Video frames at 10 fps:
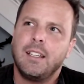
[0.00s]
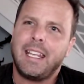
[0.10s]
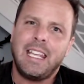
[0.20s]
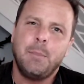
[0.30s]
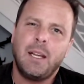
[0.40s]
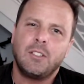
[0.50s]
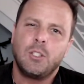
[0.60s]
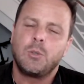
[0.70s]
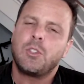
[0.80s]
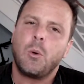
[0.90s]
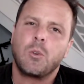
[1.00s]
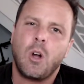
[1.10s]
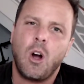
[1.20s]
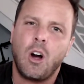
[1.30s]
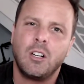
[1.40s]
email and you don't
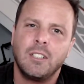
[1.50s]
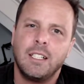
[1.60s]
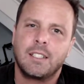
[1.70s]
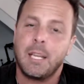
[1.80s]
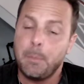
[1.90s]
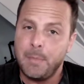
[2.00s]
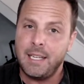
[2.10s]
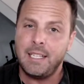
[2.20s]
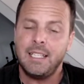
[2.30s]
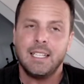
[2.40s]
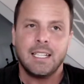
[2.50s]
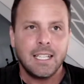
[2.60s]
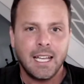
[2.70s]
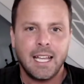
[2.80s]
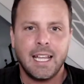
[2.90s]
call, to me,
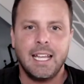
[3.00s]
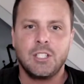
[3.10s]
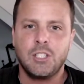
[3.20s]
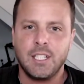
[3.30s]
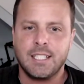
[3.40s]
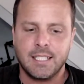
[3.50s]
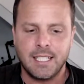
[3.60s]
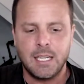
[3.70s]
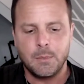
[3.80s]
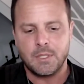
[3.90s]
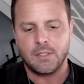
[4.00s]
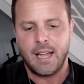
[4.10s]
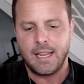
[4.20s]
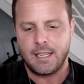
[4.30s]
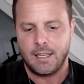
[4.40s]
it just seems
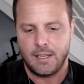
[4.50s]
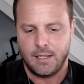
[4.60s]
like